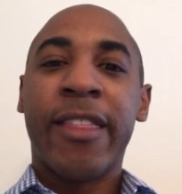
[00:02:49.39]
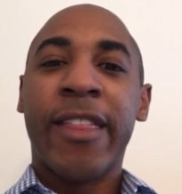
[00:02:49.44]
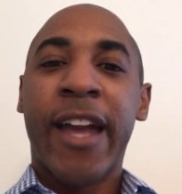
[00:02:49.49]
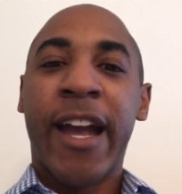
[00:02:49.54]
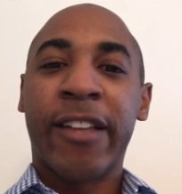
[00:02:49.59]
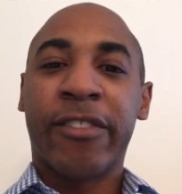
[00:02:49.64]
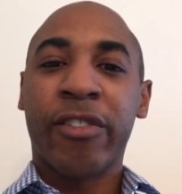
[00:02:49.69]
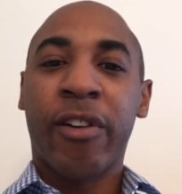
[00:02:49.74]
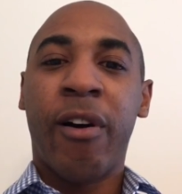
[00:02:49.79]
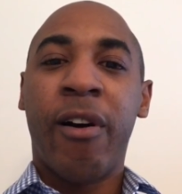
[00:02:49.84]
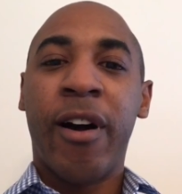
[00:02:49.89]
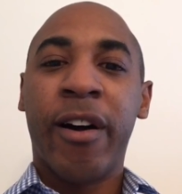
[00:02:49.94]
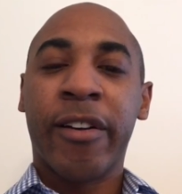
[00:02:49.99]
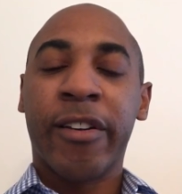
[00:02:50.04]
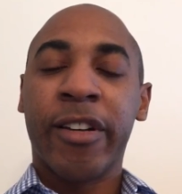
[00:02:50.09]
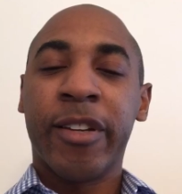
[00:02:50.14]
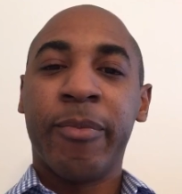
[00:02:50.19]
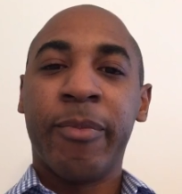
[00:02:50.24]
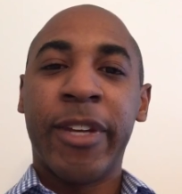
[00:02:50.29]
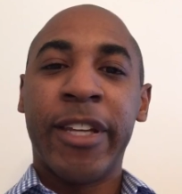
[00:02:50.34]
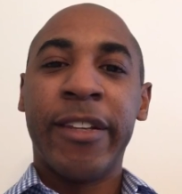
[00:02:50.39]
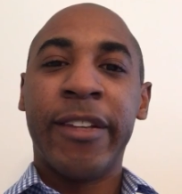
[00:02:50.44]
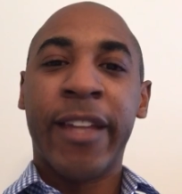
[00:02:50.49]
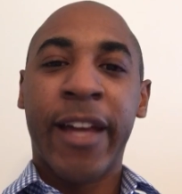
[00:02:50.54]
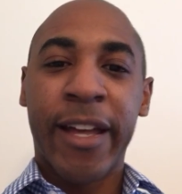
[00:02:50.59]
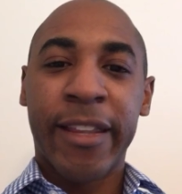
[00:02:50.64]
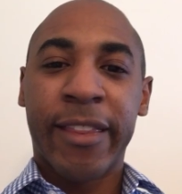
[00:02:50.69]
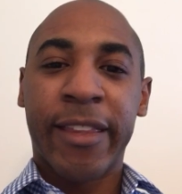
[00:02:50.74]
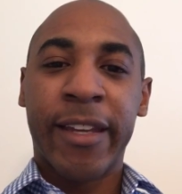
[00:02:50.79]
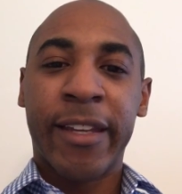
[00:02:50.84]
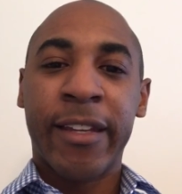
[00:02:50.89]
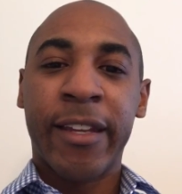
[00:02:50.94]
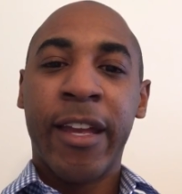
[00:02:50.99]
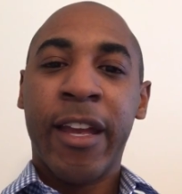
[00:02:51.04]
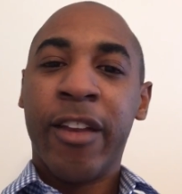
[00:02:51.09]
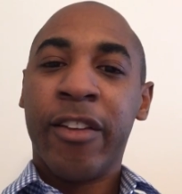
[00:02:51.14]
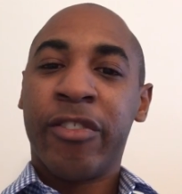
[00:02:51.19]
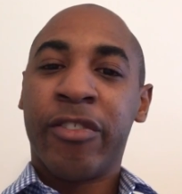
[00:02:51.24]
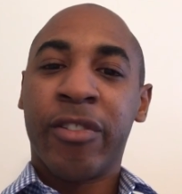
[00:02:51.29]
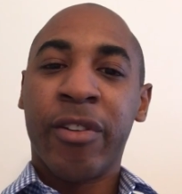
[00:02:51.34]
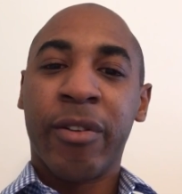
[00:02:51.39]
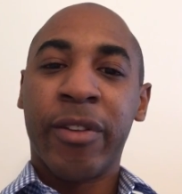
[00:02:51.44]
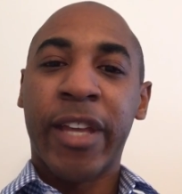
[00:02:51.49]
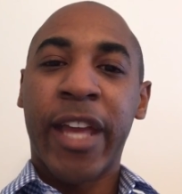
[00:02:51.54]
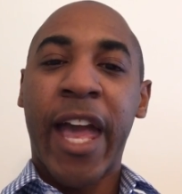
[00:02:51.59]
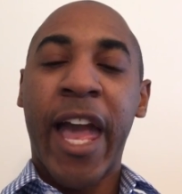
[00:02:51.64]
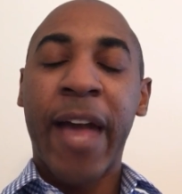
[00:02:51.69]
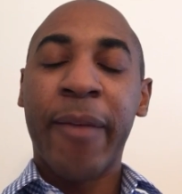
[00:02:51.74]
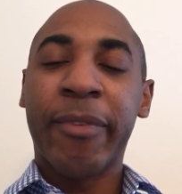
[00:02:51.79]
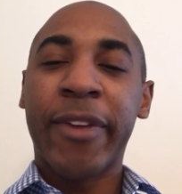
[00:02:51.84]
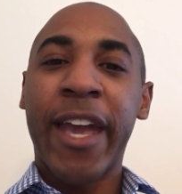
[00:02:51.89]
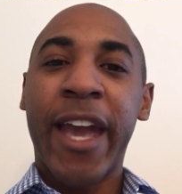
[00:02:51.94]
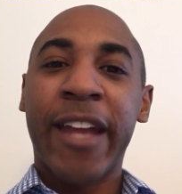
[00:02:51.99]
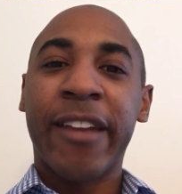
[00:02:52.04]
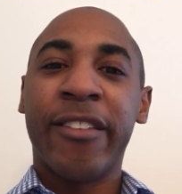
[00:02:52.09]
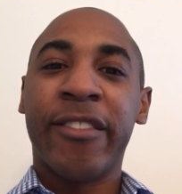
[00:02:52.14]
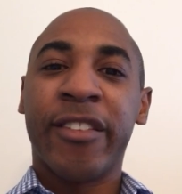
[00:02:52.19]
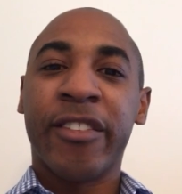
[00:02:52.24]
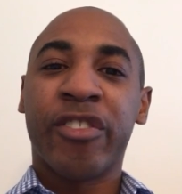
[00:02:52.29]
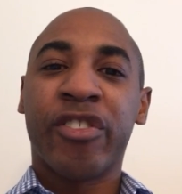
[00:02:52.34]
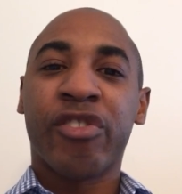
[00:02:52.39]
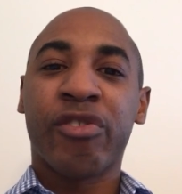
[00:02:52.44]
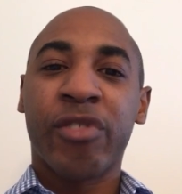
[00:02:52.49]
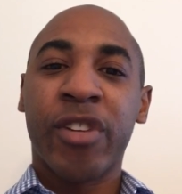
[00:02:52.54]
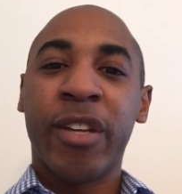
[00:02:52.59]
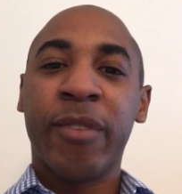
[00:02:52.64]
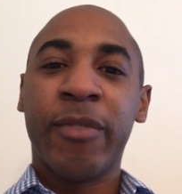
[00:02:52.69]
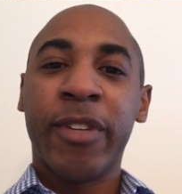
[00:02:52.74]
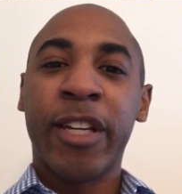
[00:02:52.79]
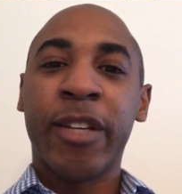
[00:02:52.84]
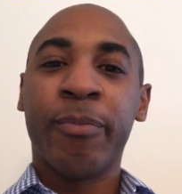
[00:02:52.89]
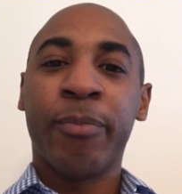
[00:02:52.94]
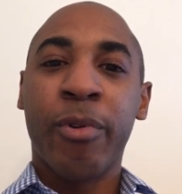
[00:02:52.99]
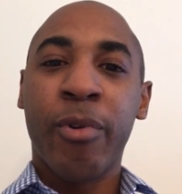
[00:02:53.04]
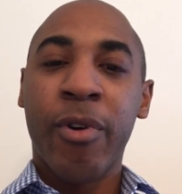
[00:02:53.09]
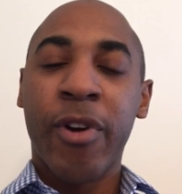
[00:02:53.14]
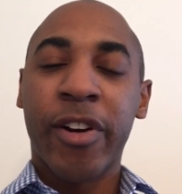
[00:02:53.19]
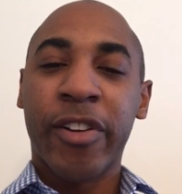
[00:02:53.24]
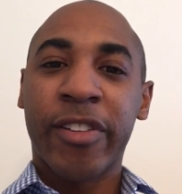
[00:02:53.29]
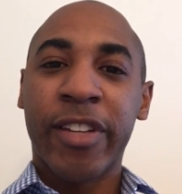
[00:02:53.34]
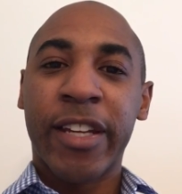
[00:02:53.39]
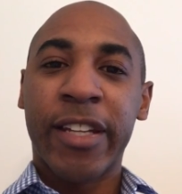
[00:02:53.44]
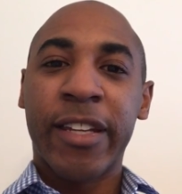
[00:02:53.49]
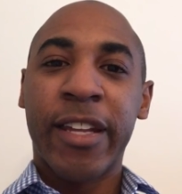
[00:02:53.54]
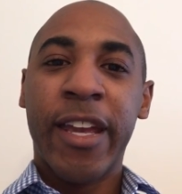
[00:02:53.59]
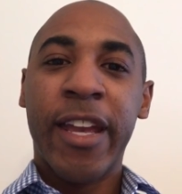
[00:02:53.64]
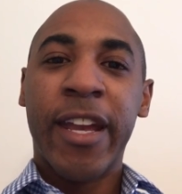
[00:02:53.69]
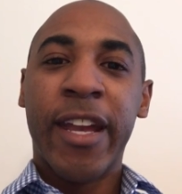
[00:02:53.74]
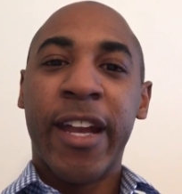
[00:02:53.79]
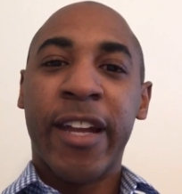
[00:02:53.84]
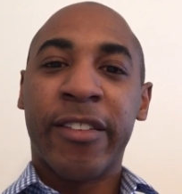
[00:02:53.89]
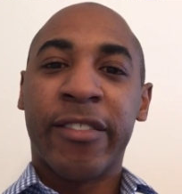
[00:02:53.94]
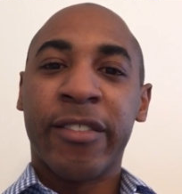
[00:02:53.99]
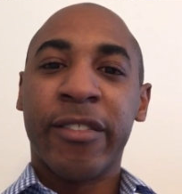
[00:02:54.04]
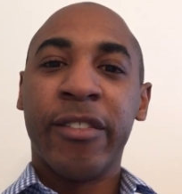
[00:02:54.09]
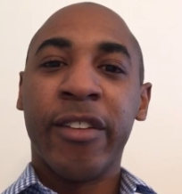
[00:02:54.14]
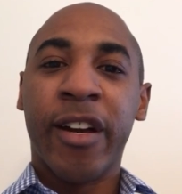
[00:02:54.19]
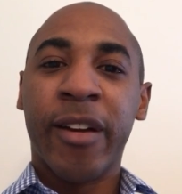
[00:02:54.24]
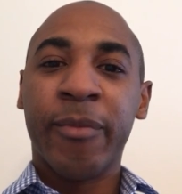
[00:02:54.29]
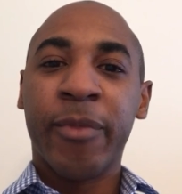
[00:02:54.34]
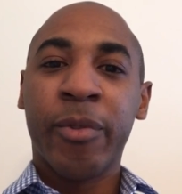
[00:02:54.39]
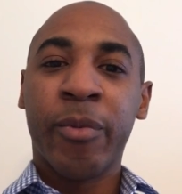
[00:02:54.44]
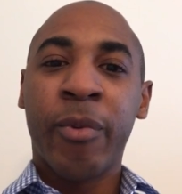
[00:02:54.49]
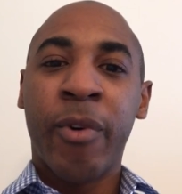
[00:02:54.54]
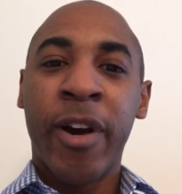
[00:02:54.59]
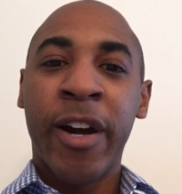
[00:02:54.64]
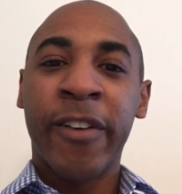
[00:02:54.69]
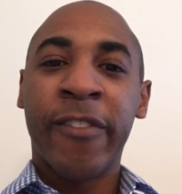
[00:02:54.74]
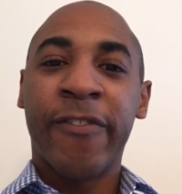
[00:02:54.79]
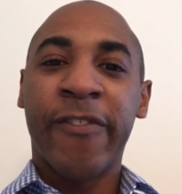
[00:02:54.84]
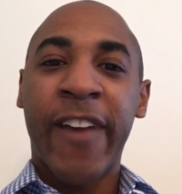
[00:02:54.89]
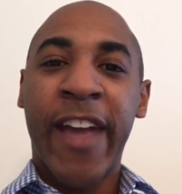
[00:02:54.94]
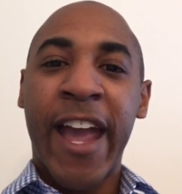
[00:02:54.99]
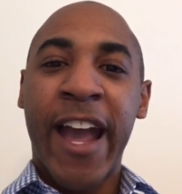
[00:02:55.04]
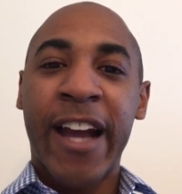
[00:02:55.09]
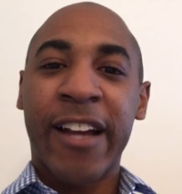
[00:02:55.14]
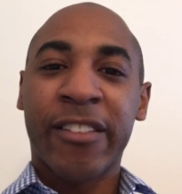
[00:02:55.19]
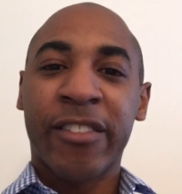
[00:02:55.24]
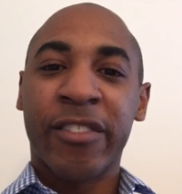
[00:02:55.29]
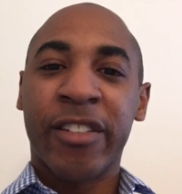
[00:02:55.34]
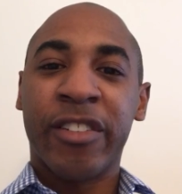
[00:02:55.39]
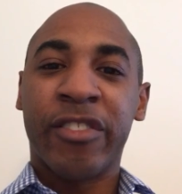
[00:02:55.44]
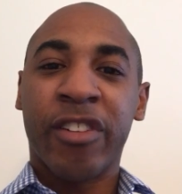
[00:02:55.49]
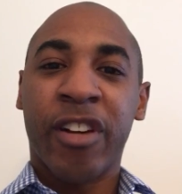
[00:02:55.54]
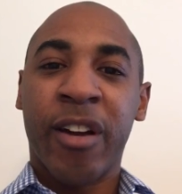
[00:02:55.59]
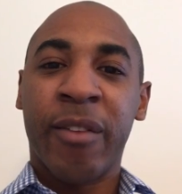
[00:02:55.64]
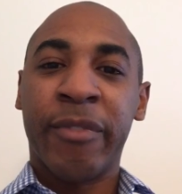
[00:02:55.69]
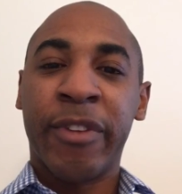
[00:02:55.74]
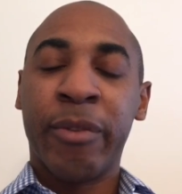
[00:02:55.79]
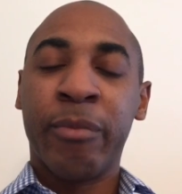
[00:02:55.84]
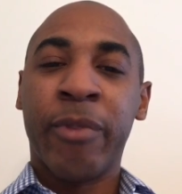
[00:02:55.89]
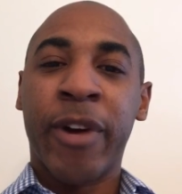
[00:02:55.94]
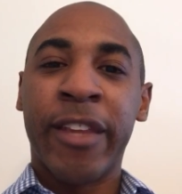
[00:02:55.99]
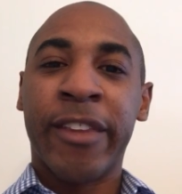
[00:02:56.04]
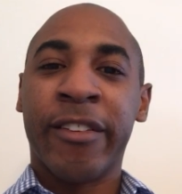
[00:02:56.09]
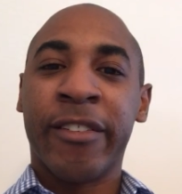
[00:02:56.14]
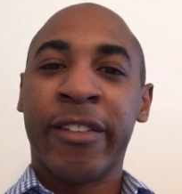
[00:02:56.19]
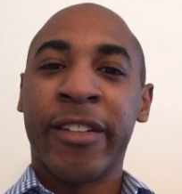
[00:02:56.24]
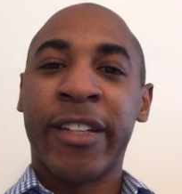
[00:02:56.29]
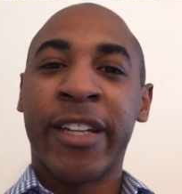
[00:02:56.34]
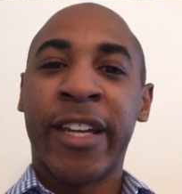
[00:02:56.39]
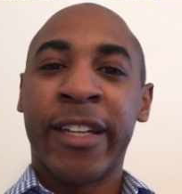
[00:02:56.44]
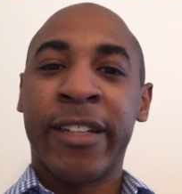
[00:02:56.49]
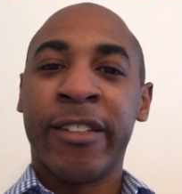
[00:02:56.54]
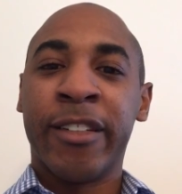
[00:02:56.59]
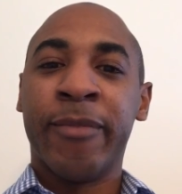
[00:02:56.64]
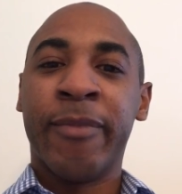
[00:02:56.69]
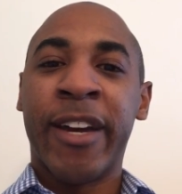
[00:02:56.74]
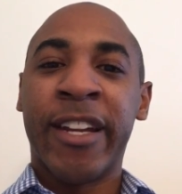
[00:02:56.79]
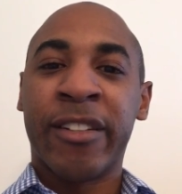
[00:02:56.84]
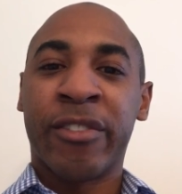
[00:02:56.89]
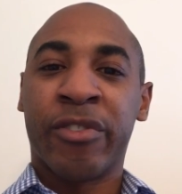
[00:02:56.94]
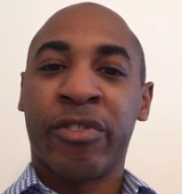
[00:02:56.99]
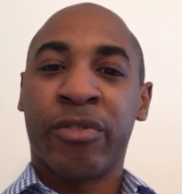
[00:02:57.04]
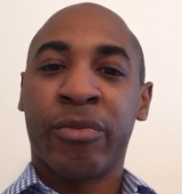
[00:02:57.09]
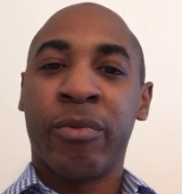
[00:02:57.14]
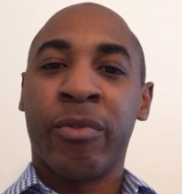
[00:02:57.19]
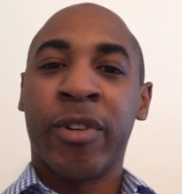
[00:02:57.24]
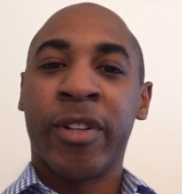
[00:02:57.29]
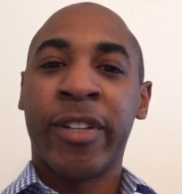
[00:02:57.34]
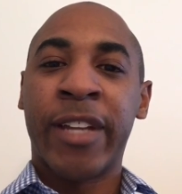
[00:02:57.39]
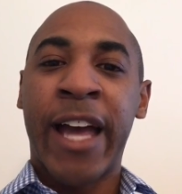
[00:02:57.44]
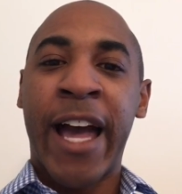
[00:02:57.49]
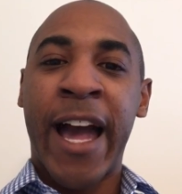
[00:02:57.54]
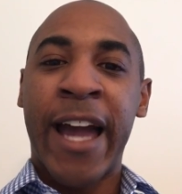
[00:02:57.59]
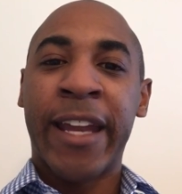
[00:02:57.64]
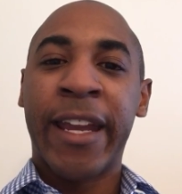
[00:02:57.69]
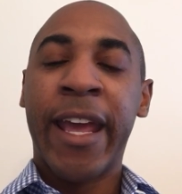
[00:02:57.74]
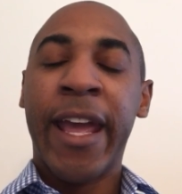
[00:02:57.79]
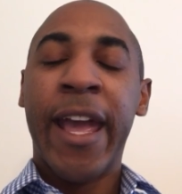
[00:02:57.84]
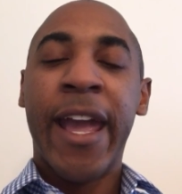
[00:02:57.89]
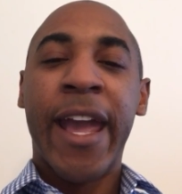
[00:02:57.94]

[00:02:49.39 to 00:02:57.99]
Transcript: that's all going to mean nothing so the MCAT is extremely important it's the number one factor determining whether you're going to get into medical school or not